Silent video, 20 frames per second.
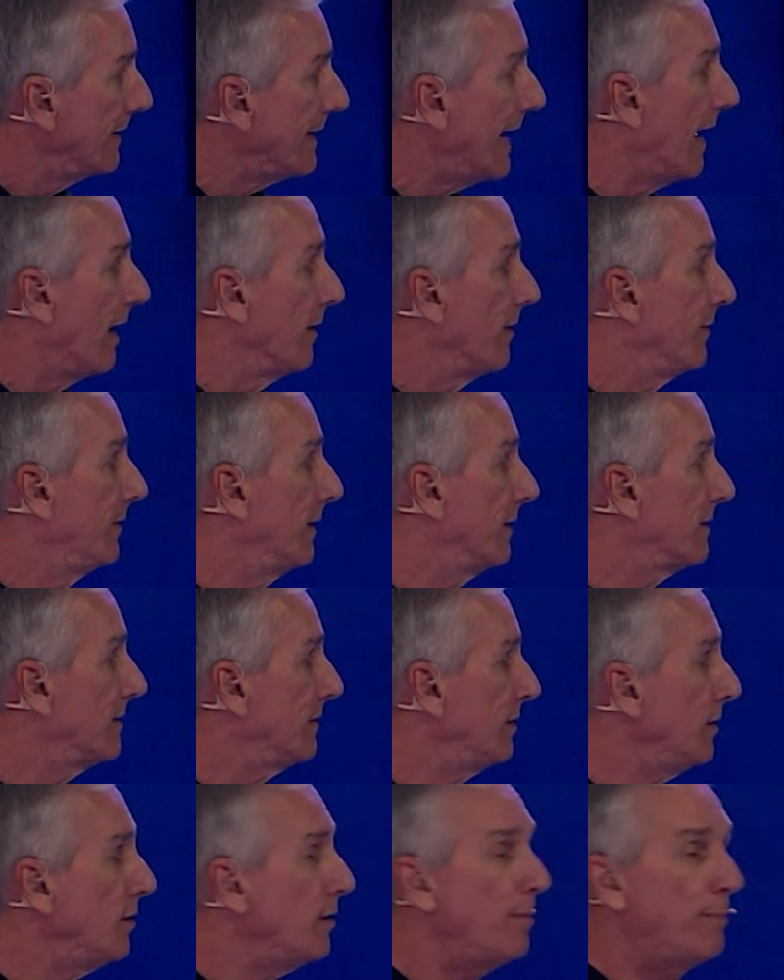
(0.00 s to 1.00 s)
Now, there's
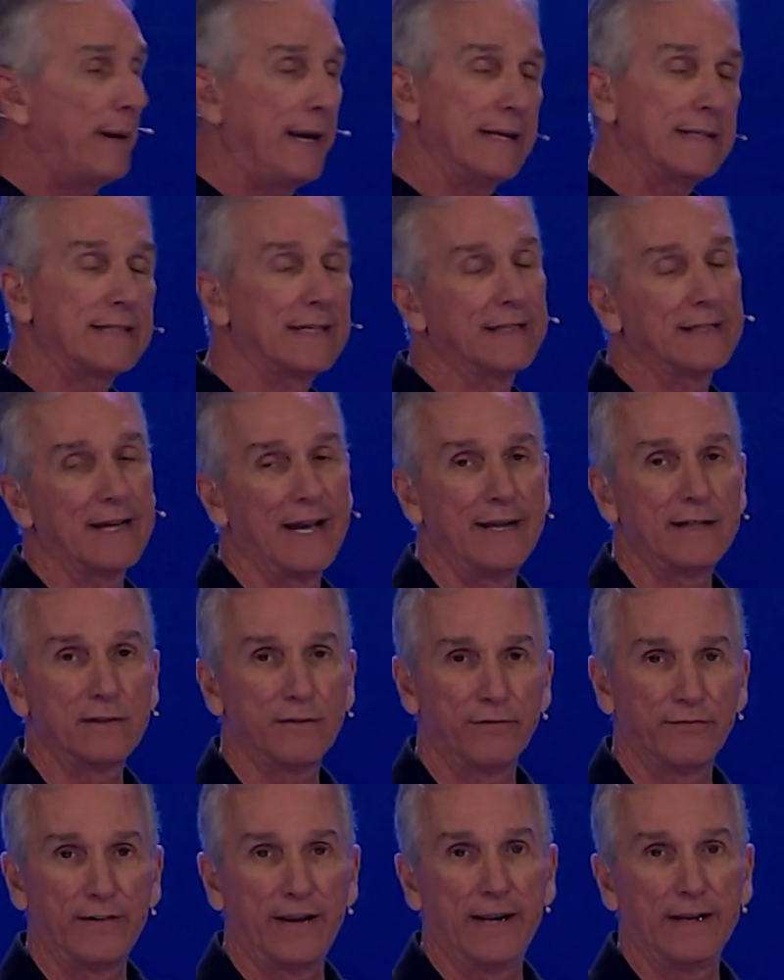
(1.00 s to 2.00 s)
two basic kinds
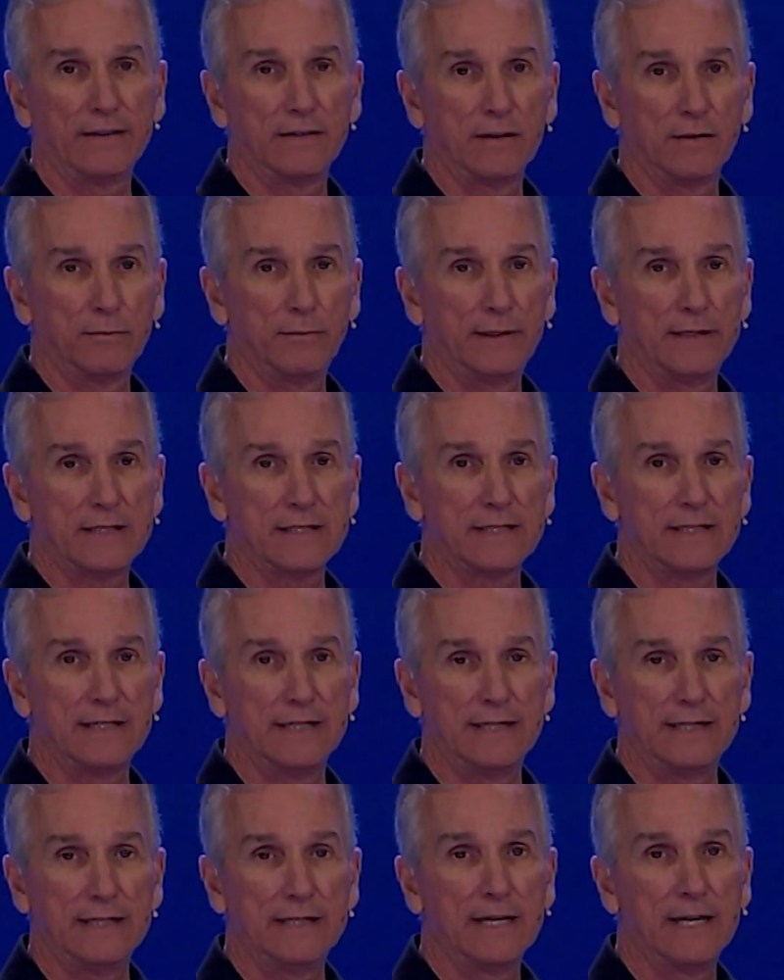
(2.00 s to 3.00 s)
of faith that we
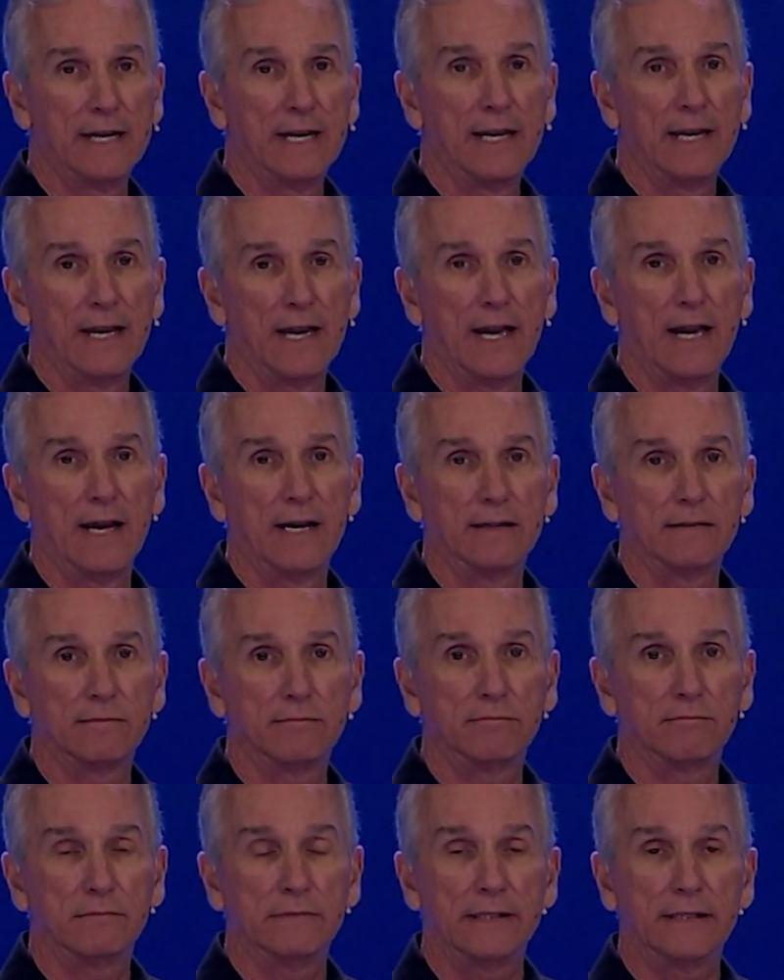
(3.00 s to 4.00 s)
see uh,
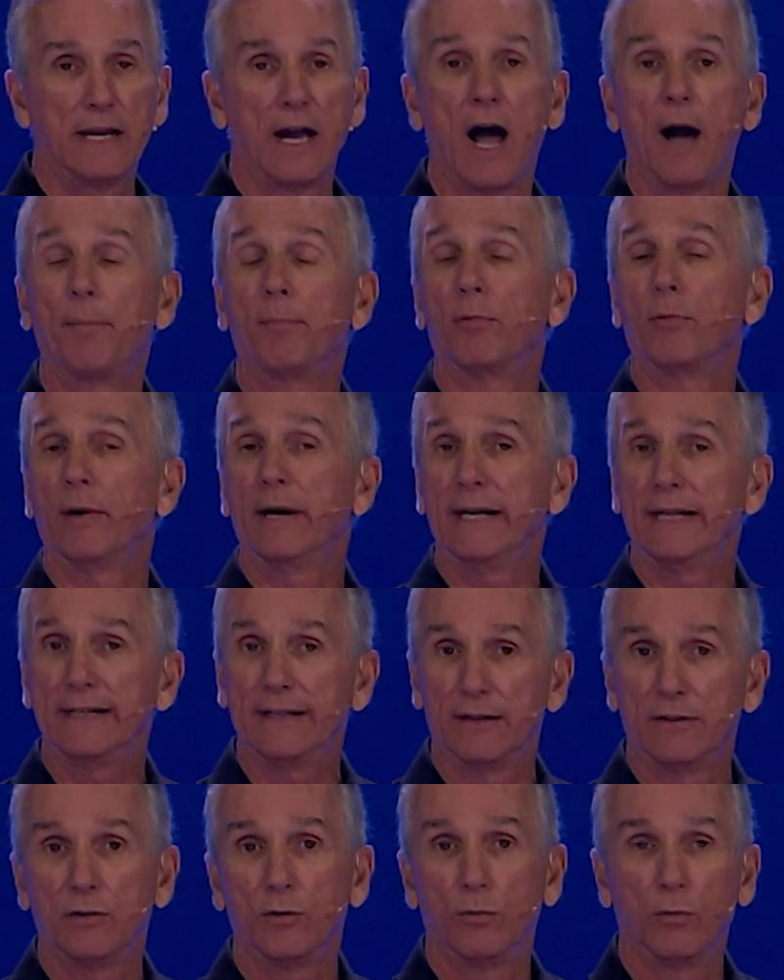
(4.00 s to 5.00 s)
operating
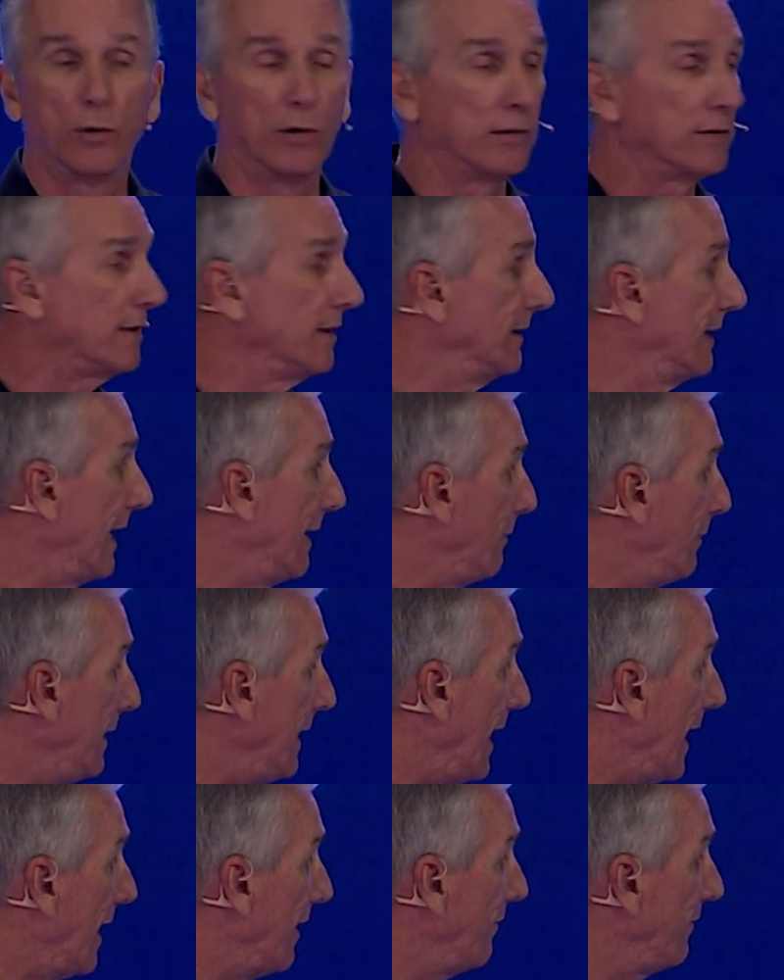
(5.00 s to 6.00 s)
in the world today. We
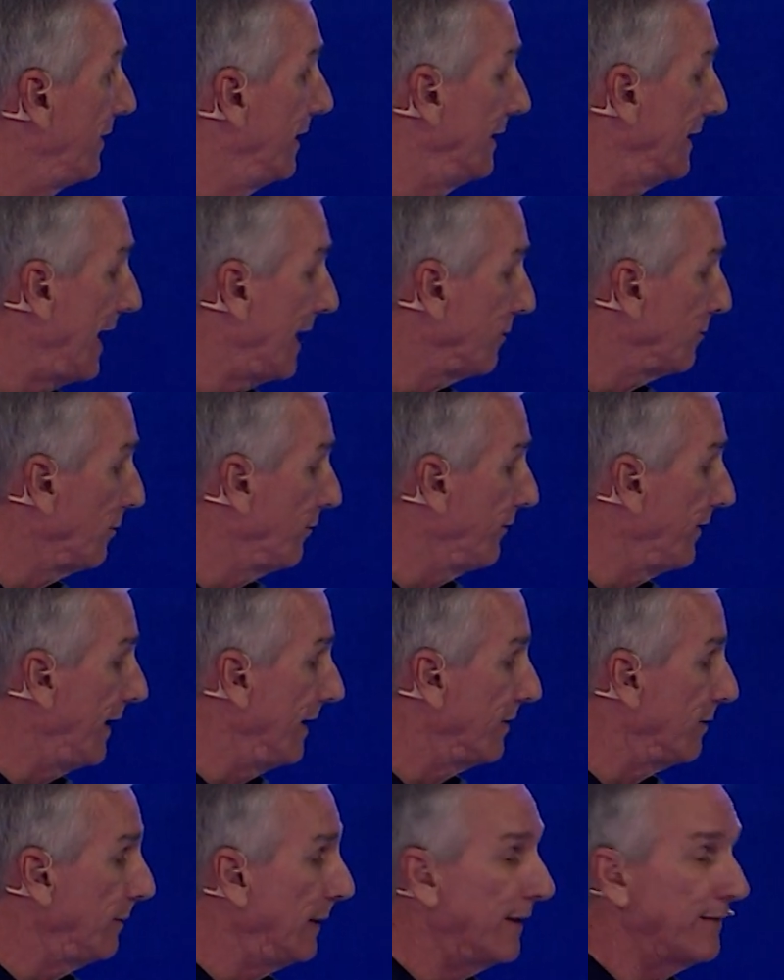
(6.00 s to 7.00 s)
have the natural
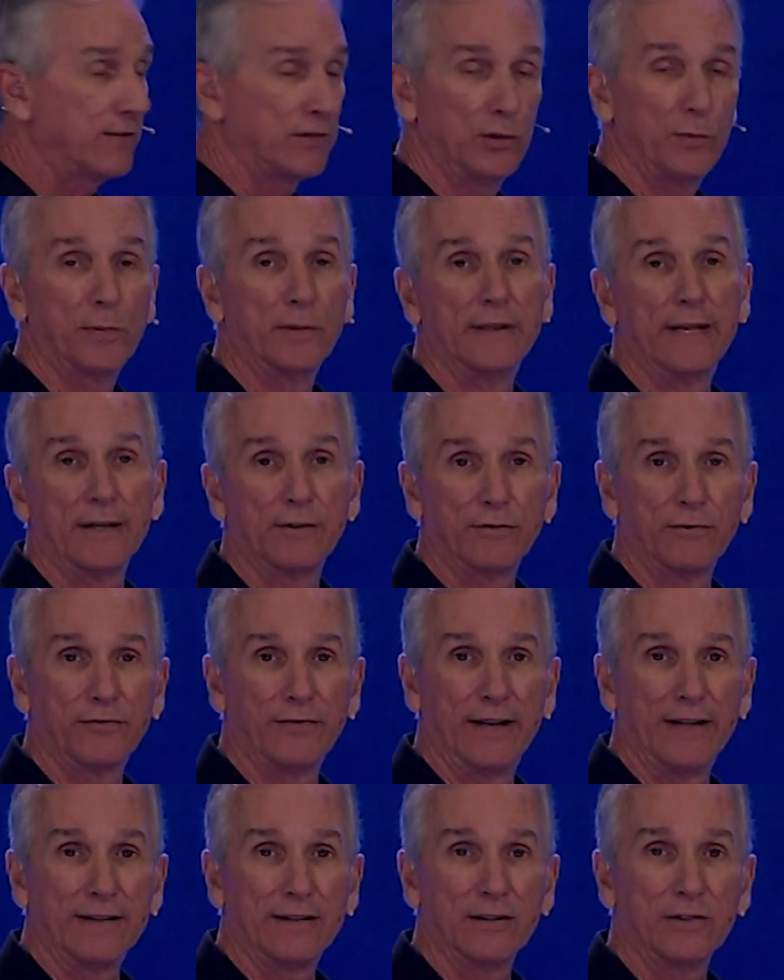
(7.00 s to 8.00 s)
faith and we have supernatural
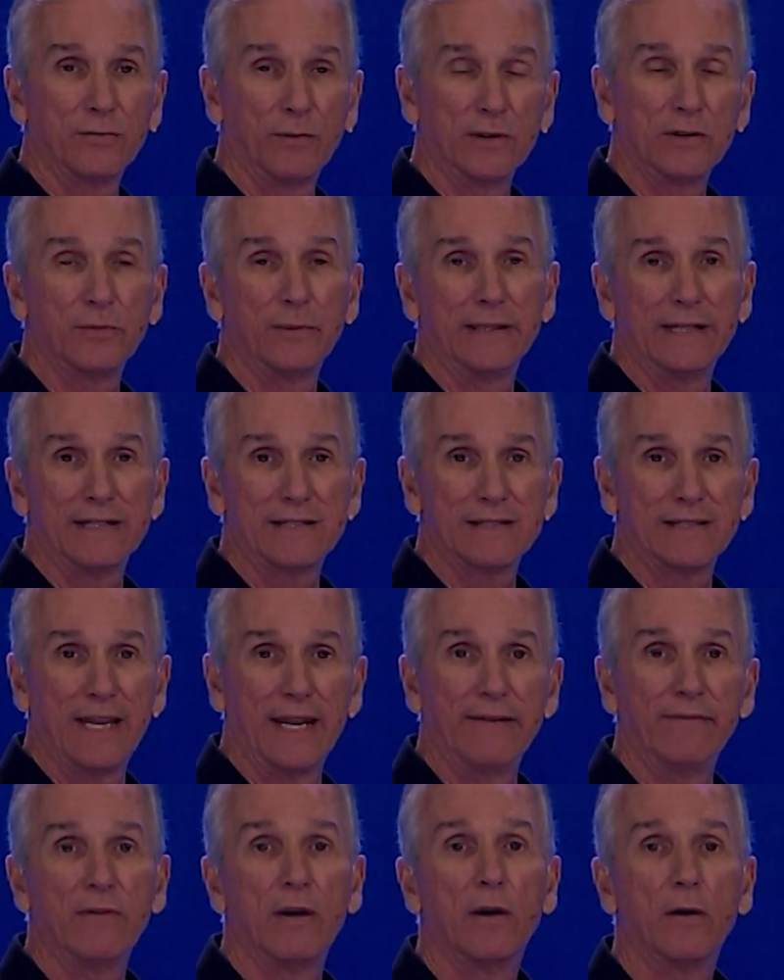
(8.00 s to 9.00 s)
faith. That's once we get
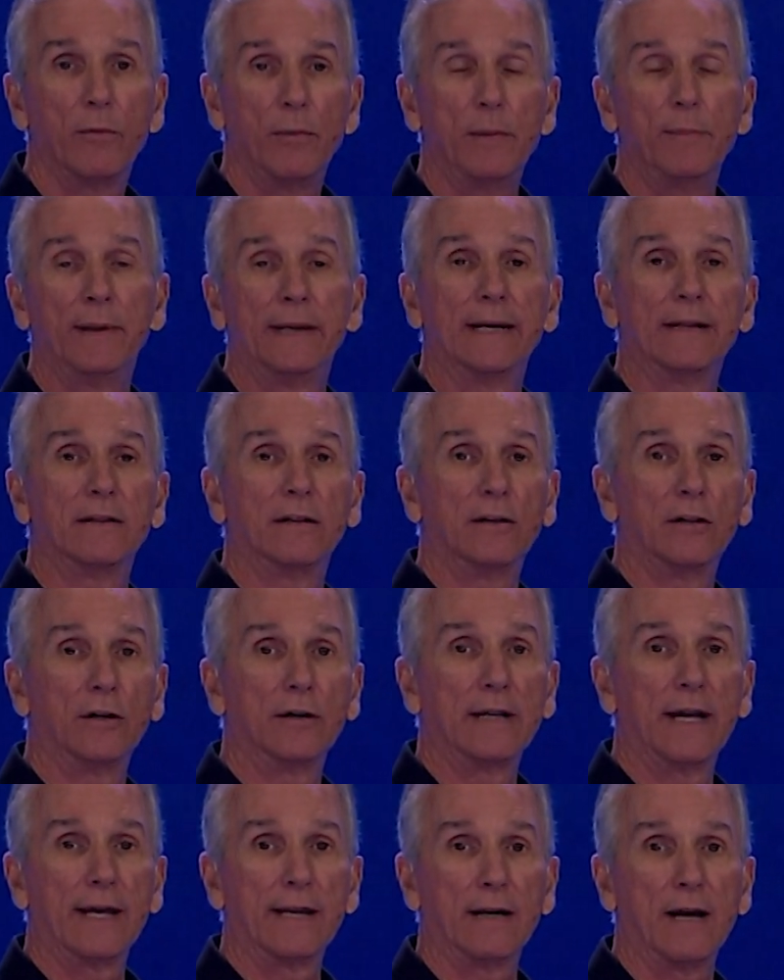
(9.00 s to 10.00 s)
saved, we begin to
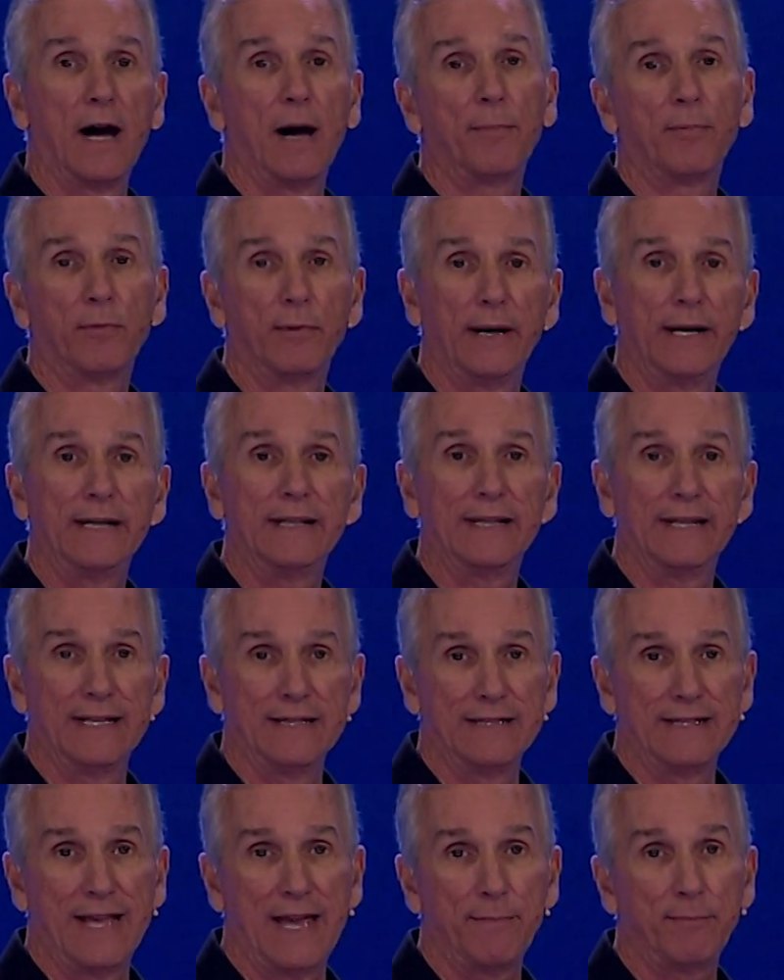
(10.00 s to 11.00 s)
learn how to operate
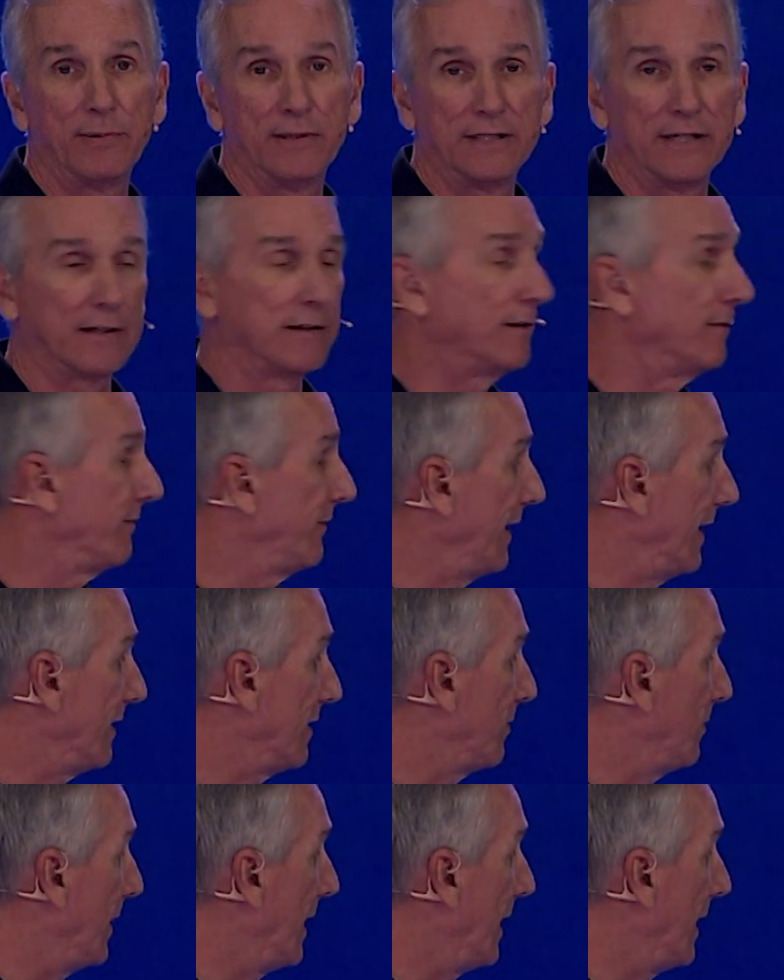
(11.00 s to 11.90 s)
in that particular faith.